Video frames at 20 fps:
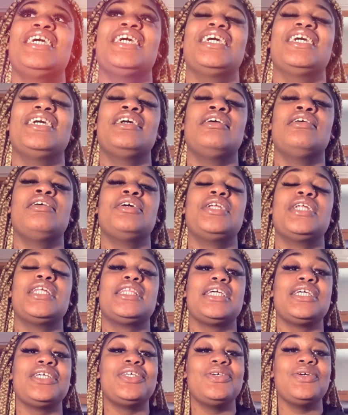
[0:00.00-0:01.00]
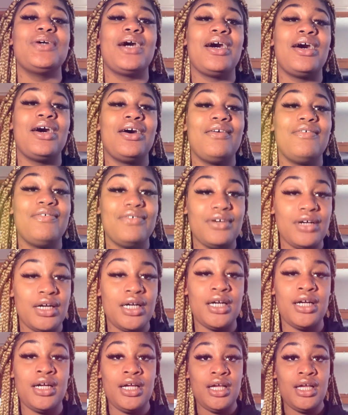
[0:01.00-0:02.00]
I want to thank you all
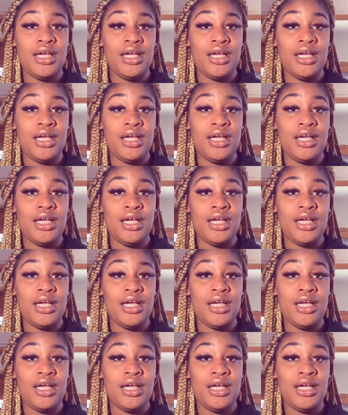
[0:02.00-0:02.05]
for